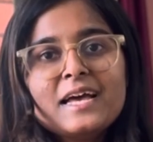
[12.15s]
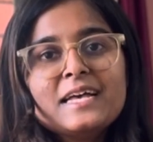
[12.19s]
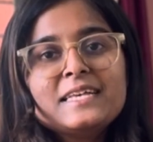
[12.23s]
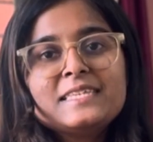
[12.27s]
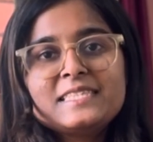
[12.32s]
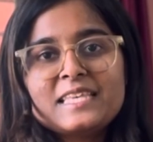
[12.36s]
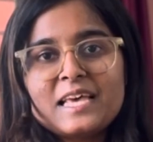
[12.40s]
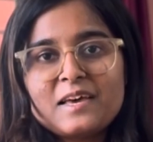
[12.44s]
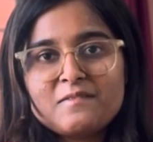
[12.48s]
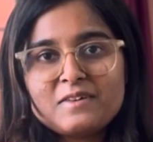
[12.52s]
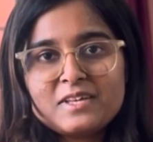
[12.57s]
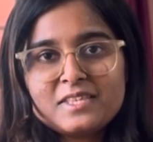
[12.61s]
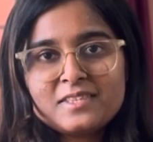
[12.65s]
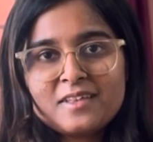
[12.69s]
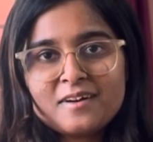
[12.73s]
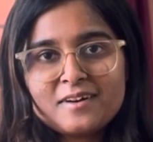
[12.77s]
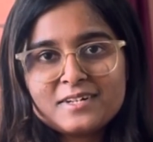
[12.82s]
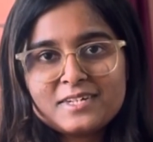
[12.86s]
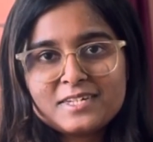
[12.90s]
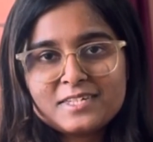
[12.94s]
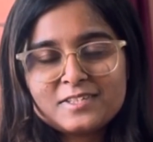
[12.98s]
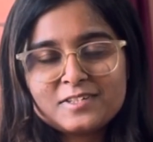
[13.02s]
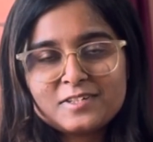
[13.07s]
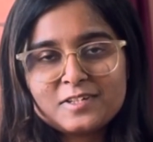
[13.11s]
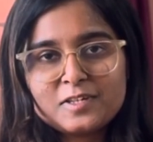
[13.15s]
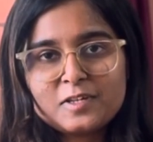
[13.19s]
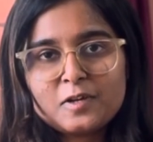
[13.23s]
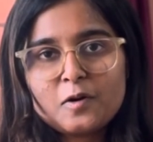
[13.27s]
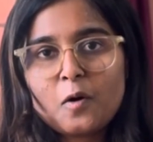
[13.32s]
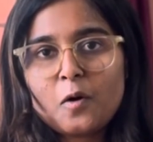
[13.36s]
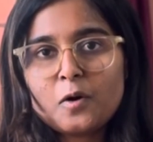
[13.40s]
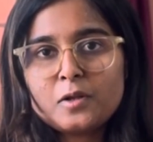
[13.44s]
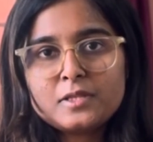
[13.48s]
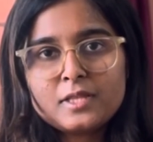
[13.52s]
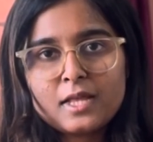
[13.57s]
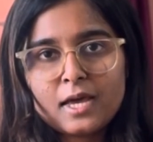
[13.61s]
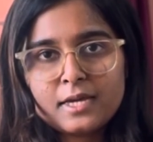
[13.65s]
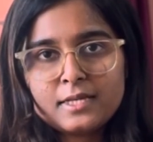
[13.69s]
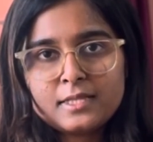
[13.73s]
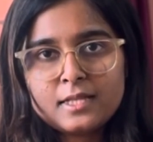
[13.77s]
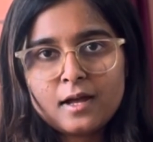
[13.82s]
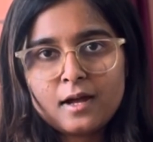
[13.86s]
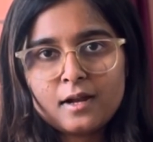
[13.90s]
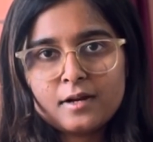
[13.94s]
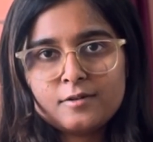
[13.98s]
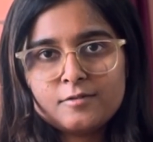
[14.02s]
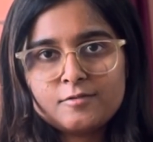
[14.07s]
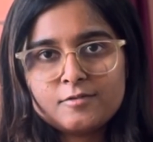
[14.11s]
733 on
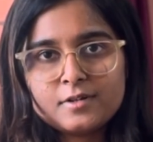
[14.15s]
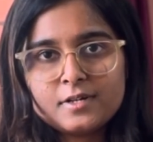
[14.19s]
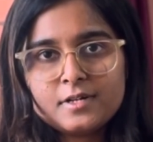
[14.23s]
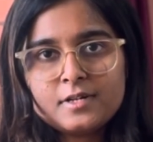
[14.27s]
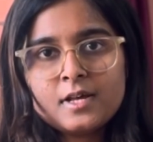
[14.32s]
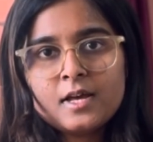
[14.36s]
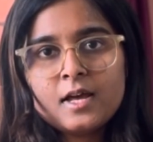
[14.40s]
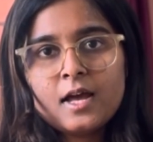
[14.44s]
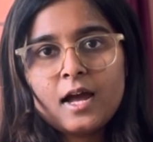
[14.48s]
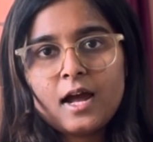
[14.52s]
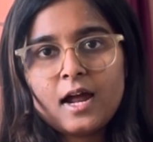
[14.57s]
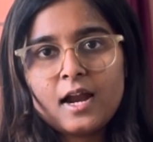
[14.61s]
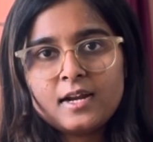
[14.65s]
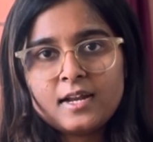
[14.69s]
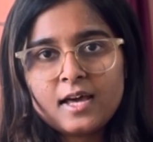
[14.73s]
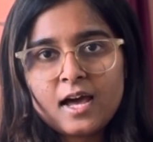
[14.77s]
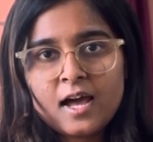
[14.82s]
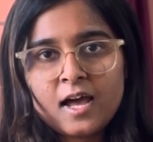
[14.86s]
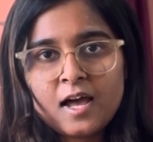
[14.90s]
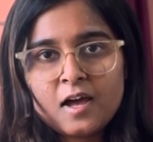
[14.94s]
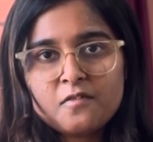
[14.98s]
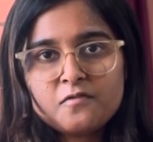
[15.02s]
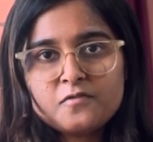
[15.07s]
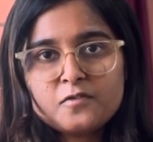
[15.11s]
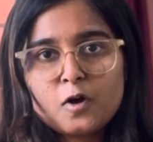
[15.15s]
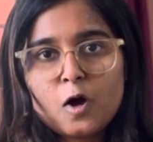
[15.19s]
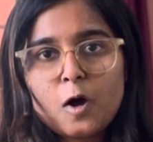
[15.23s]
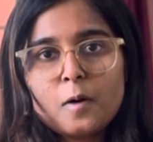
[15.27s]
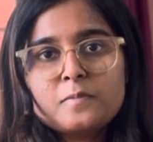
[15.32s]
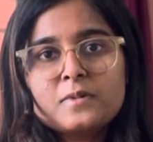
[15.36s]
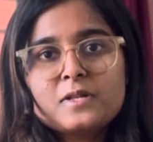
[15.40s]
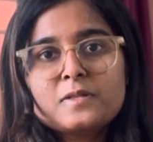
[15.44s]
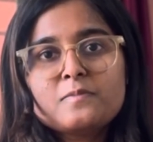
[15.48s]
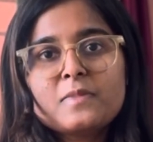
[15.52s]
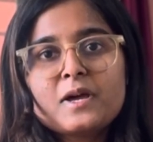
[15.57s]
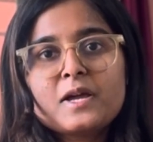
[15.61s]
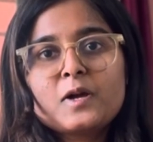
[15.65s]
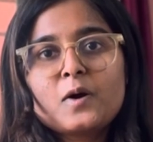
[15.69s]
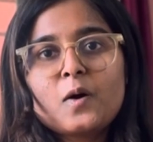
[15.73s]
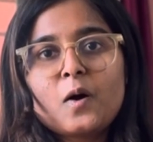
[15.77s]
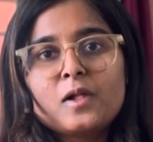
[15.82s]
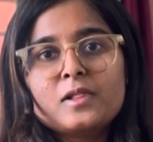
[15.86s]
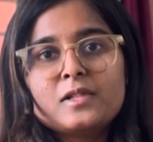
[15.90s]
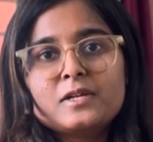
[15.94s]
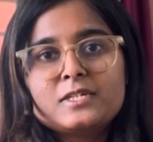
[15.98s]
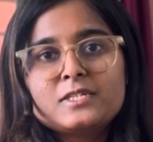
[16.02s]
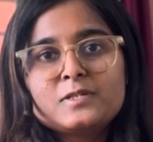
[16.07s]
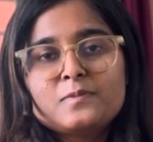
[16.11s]
900 and I have topped in my
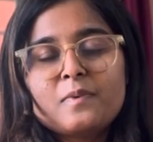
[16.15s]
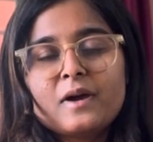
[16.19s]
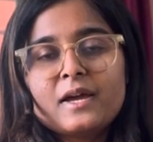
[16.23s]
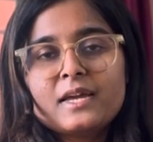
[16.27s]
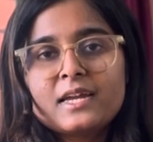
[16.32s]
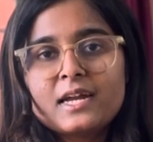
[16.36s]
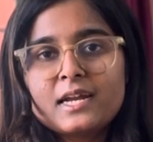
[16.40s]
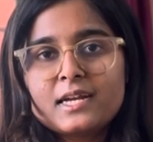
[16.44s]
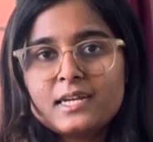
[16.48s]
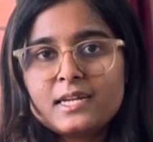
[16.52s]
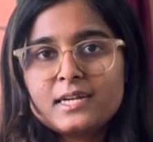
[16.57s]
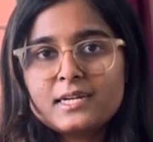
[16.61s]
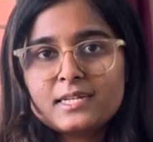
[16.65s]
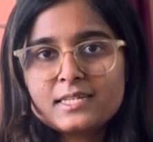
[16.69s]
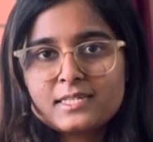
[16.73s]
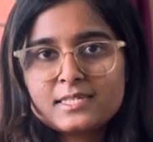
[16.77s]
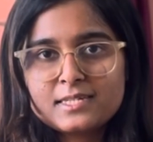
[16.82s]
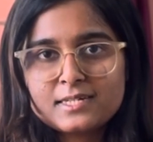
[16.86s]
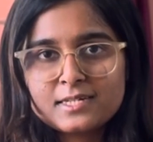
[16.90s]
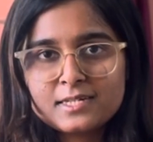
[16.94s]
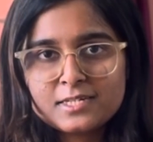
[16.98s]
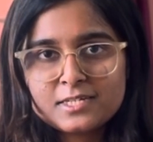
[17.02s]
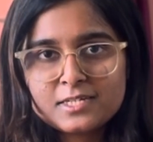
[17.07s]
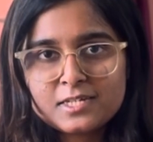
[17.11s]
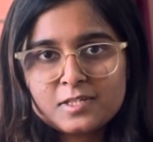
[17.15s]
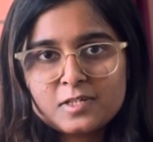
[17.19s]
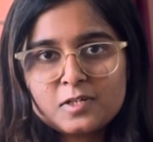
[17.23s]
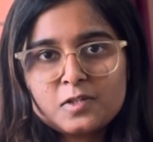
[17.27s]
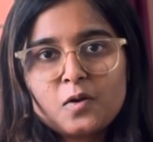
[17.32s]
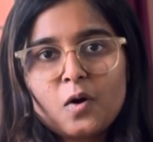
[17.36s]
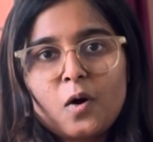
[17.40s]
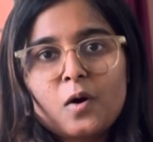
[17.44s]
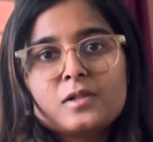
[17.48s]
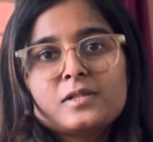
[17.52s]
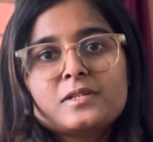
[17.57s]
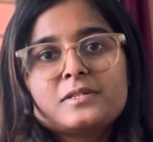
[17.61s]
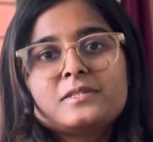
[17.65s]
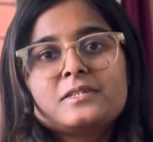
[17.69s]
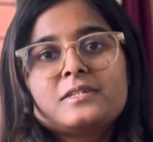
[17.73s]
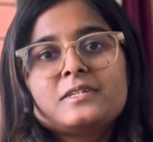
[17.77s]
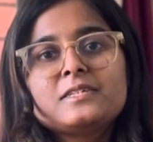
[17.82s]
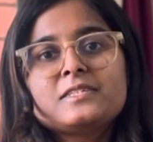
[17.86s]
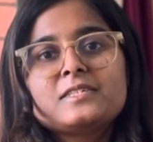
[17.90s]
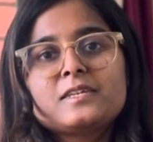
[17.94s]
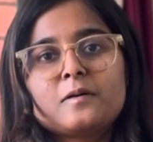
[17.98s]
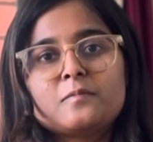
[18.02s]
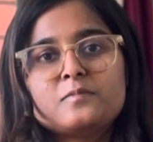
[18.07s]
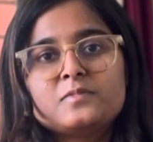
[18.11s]
college by getting distinction in all the three
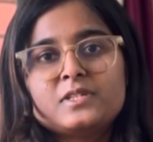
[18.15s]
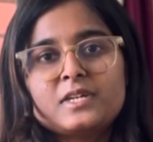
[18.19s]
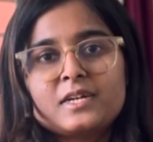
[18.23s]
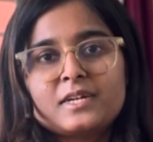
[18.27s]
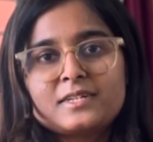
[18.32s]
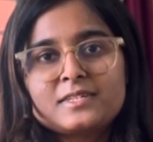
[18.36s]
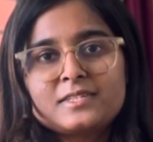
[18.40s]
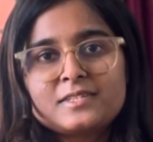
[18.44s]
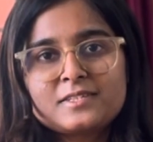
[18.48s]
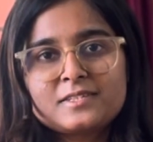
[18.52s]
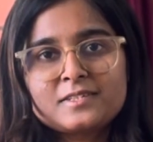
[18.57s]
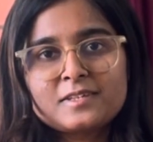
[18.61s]
subjects.